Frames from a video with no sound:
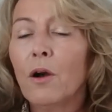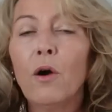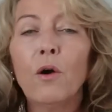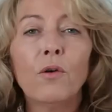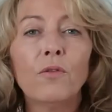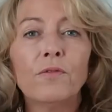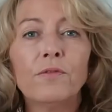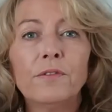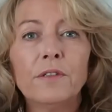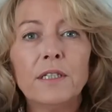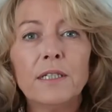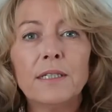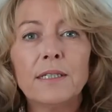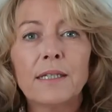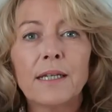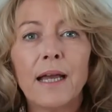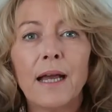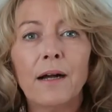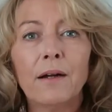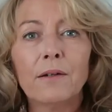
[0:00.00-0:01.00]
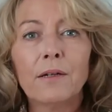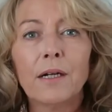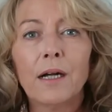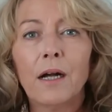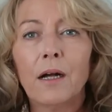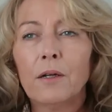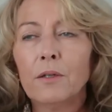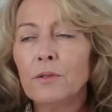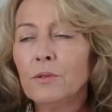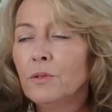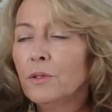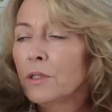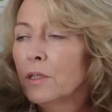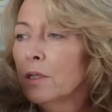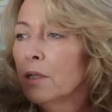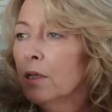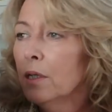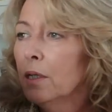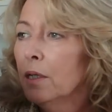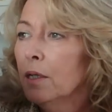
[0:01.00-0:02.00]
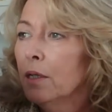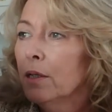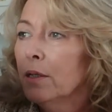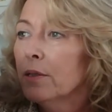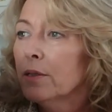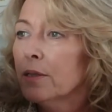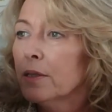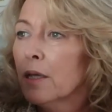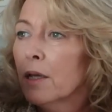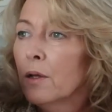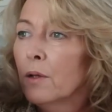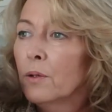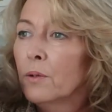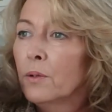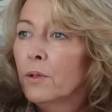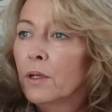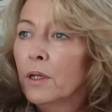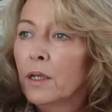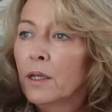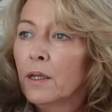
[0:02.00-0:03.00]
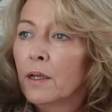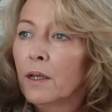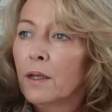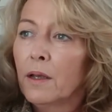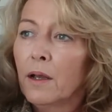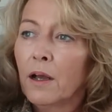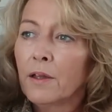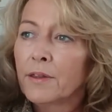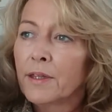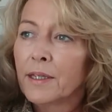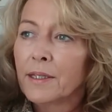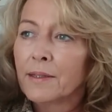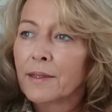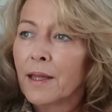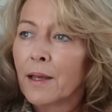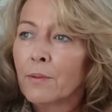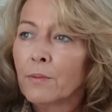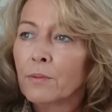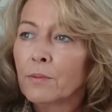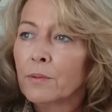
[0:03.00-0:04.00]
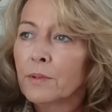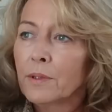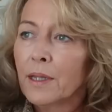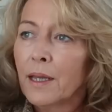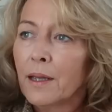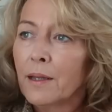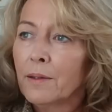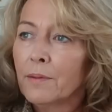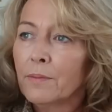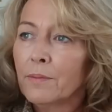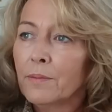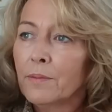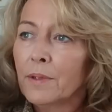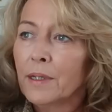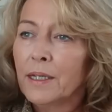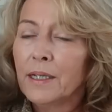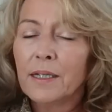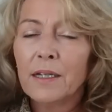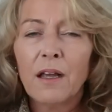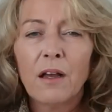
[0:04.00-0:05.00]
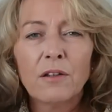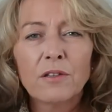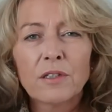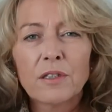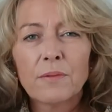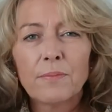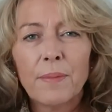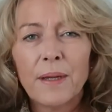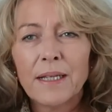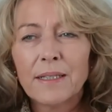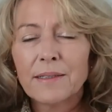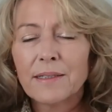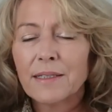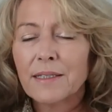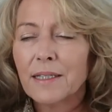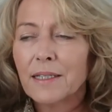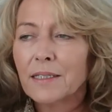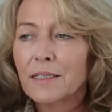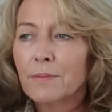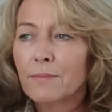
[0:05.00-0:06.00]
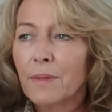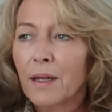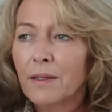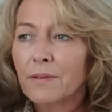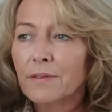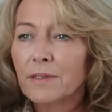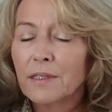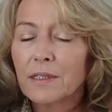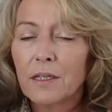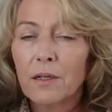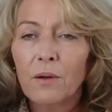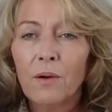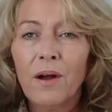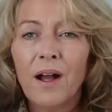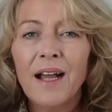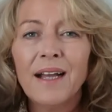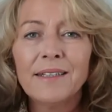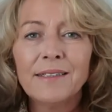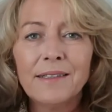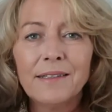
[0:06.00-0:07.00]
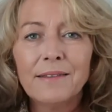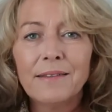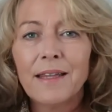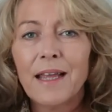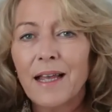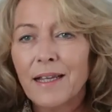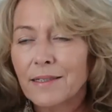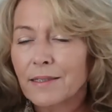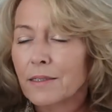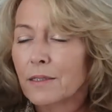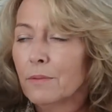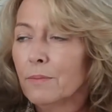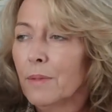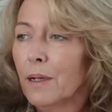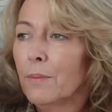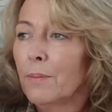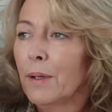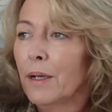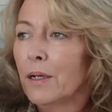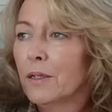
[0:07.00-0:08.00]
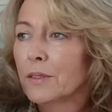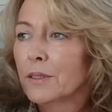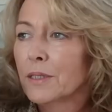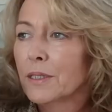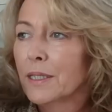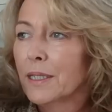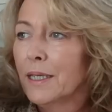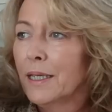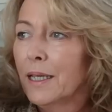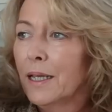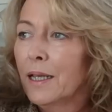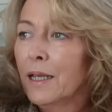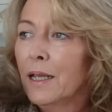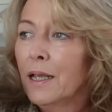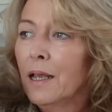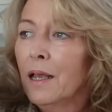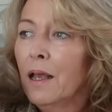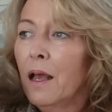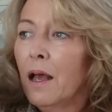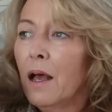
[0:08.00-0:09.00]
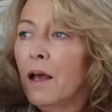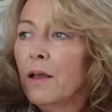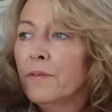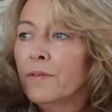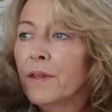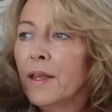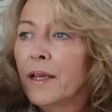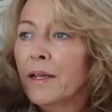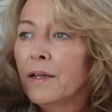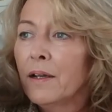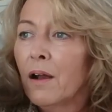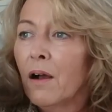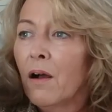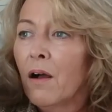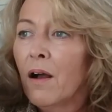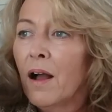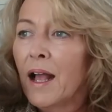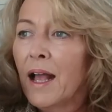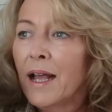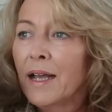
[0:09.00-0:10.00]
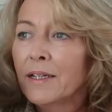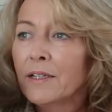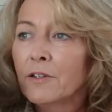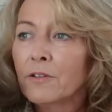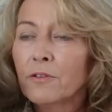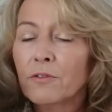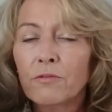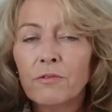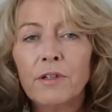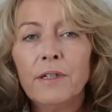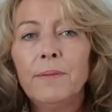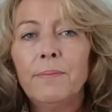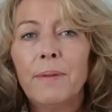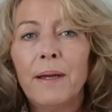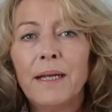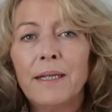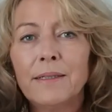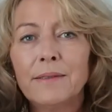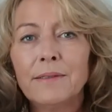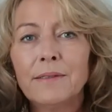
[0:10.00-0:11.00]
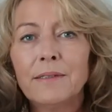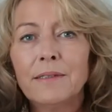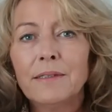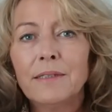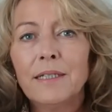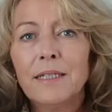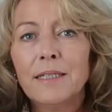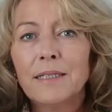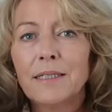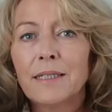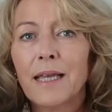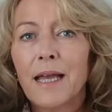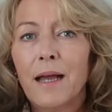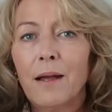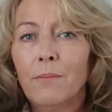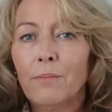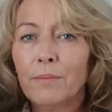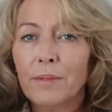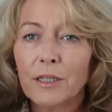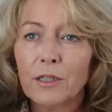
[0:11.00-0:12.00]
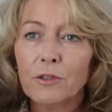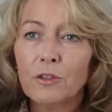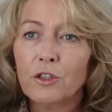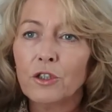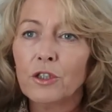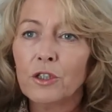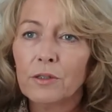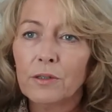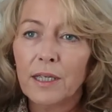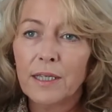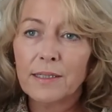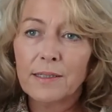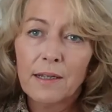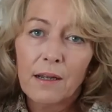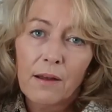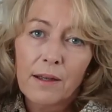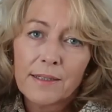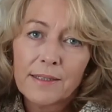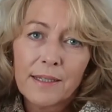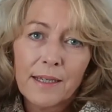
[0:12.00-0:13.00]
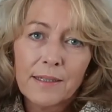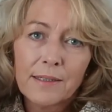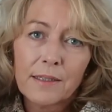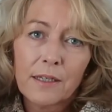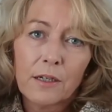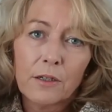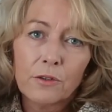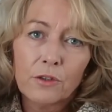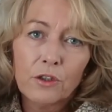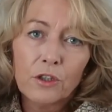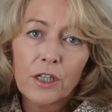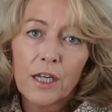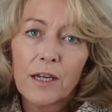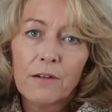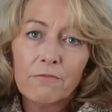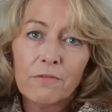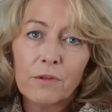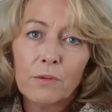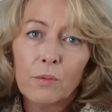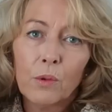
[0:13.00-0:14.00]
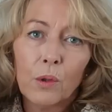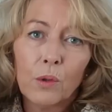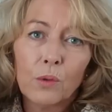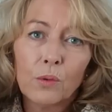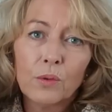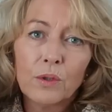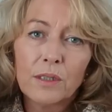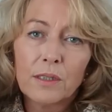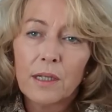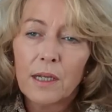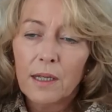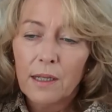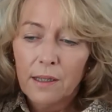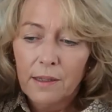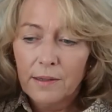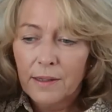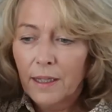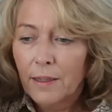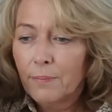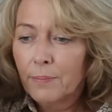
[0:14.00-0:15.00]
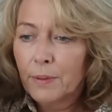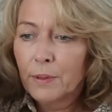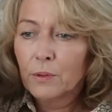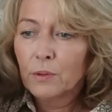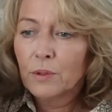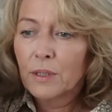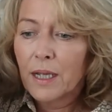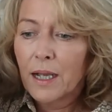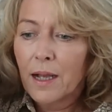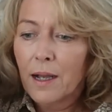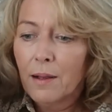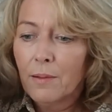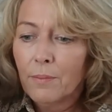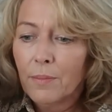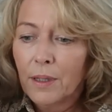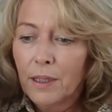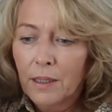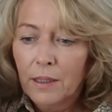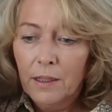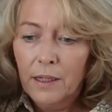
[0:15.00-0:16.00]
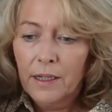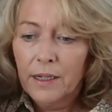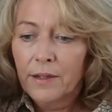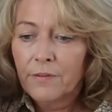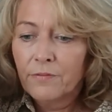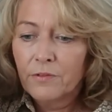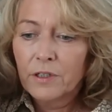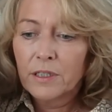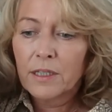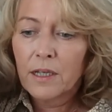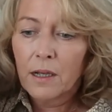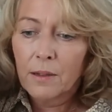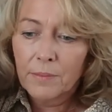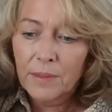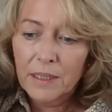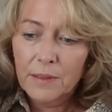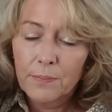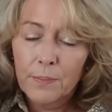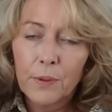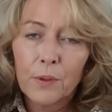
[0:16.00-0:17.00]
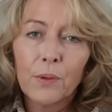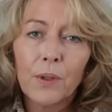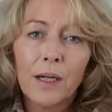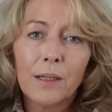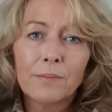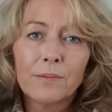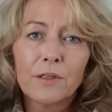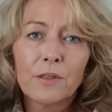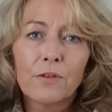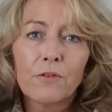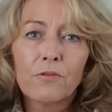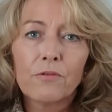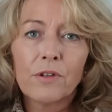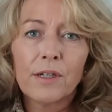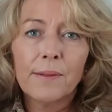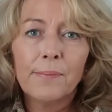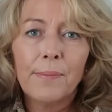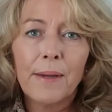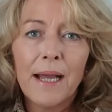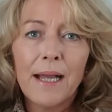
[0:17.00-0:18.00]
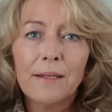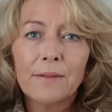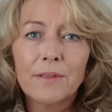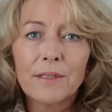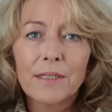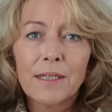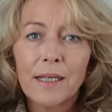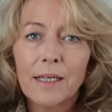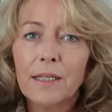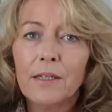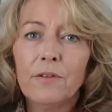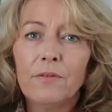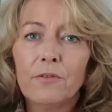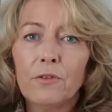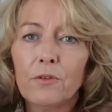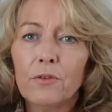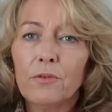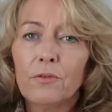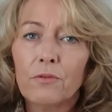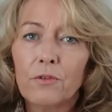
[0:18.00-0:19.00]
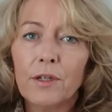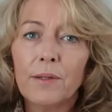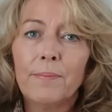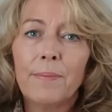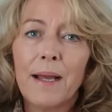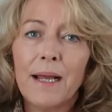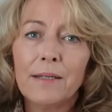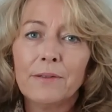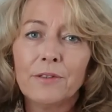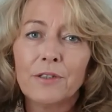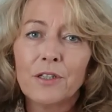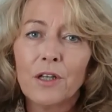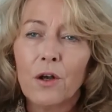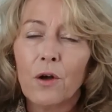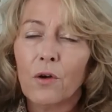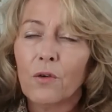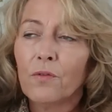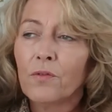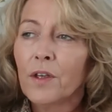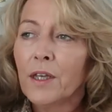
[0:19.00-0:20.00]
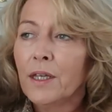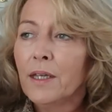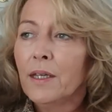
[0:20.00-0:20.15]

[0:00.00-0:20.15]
off discount code. So I think that it lasts about 6 months. So I added that to my basket. And then I had a £3 discount because it's like Tesco's, you get rewards. They build up, and every time it's built up to £3, they give you £3 off.